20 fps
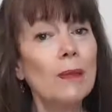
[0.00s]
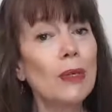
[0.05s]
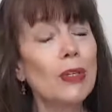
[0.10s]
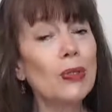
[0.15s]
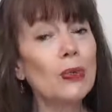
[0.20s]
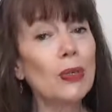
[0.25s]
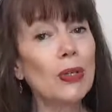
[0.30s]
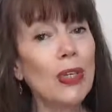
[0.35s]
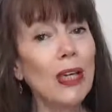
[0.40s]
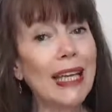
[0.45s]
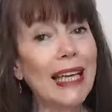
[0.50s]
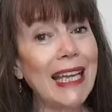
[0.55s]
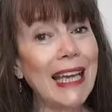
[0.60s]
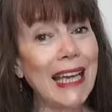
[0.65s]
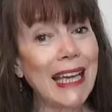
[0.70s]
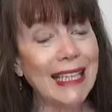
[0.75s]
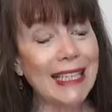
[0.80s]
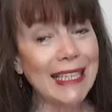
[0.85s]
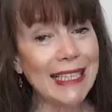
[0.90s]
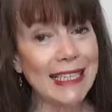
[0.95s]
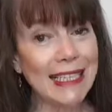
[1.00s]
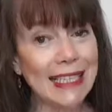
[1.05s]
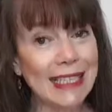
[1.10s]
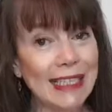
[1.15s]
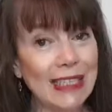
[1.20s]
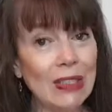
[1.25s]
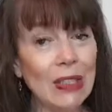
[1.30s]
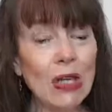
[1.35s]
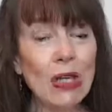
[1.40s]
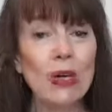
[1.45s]
because what I hadn't
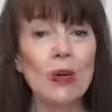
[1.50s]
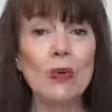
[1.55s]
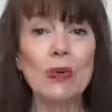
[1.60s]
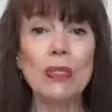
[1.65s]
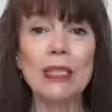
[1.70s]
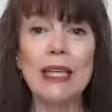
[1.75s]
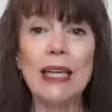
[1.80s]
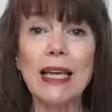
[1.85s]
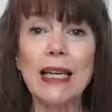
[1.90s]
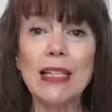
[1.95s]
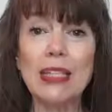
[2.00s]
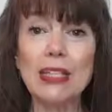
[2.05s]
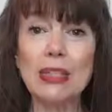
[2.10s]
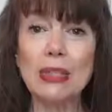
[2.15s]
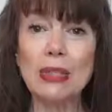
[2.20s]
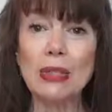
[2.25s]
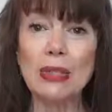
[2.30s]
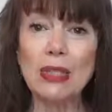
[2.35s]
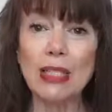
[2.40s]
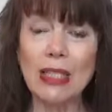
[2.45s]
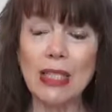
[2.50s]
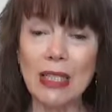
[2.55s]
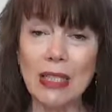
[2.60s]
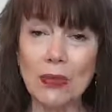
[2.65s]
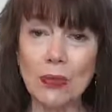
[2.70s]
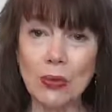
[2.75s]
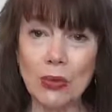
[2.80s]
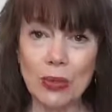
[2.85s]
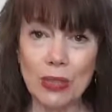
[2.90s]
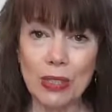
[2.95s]
done was I hadn't turned
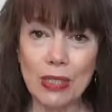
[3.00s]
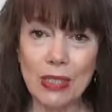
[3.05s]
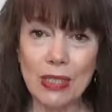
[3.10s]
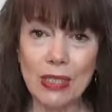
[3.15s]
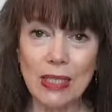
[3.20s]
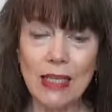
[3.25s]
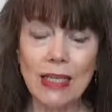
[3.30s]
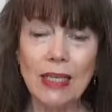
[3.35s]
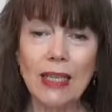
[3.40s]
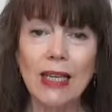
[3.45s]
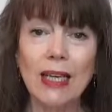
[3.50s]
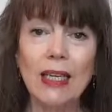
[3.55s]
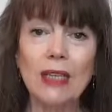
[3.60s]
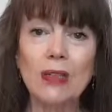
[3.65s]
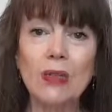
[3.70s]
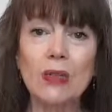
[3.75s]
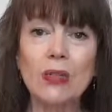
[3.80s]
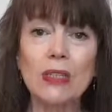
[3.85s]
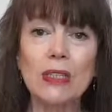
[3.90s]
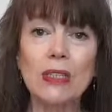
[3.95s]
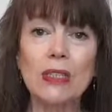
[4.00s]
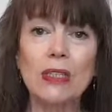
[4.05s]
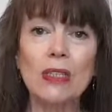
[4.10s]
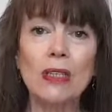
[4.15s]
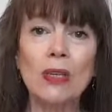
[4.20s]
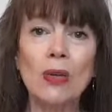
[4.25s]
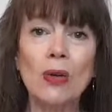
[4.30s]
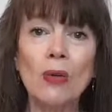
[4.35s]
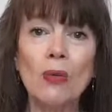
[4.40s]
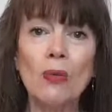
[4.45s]
inwards and looked
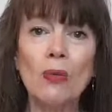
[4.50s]
at